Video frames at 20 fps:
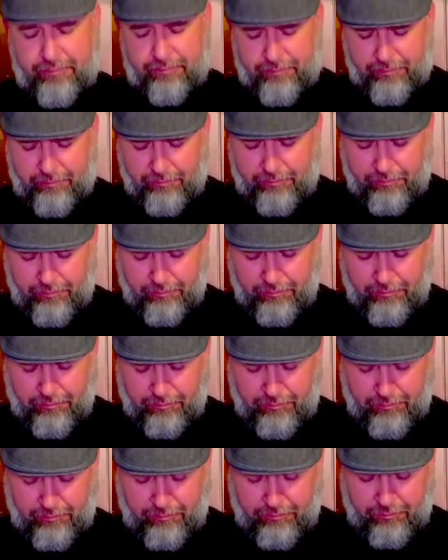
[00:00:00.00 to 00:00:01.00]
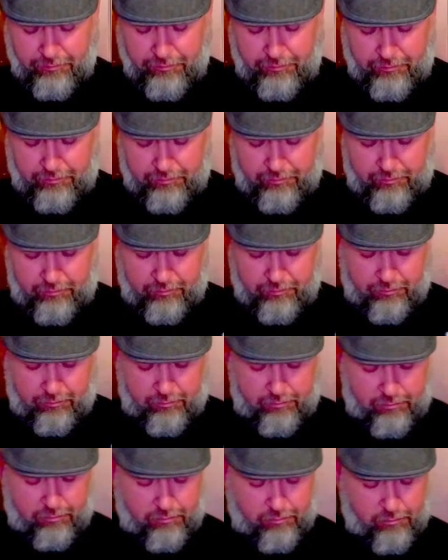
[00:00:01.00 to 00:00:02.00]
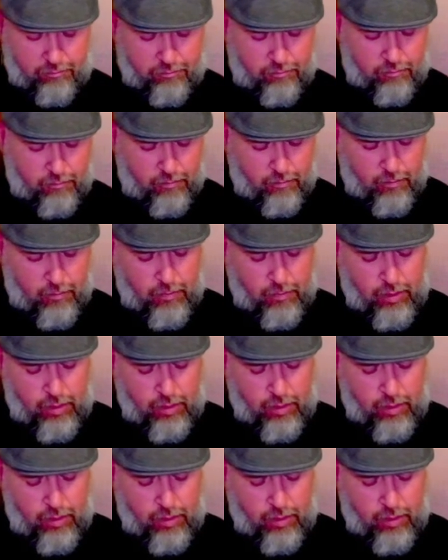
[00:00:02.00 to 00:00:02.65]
(silence)